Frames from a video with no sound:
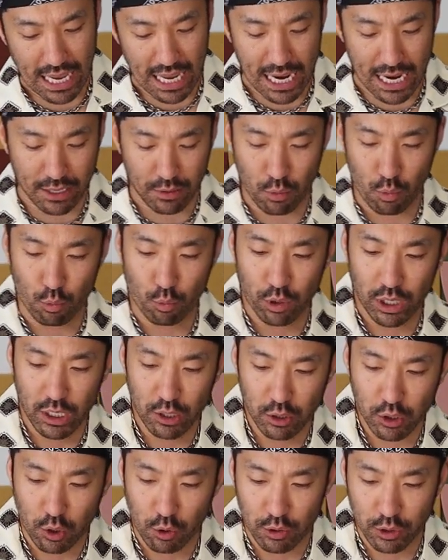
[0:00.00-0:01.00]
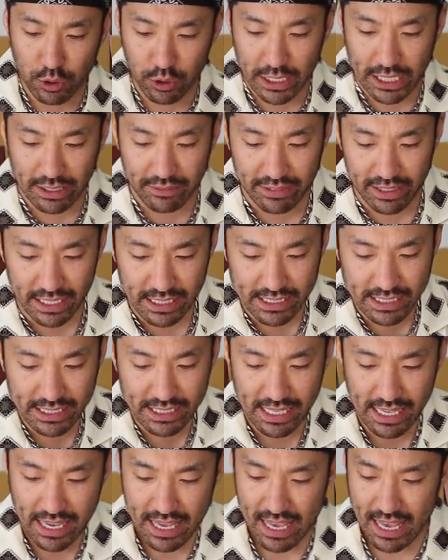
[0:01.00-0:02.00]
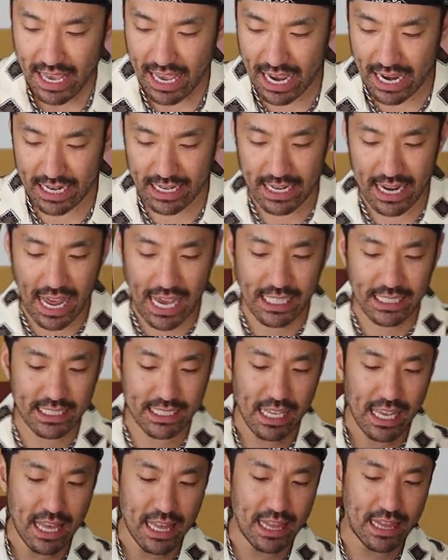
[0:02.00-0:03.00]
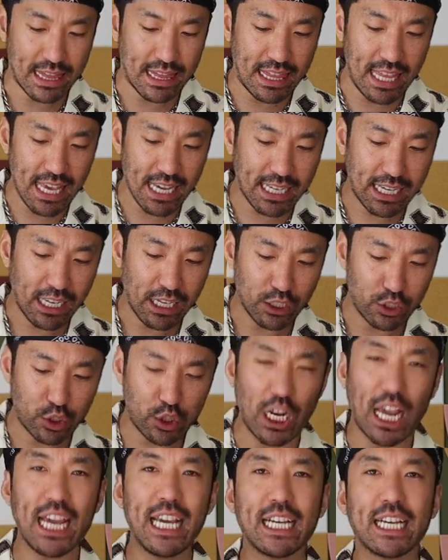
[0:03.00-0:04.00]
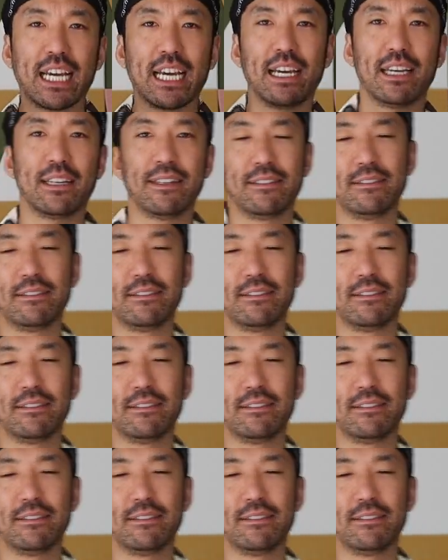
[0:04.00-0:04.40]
And we are going to give this a nice thick shake,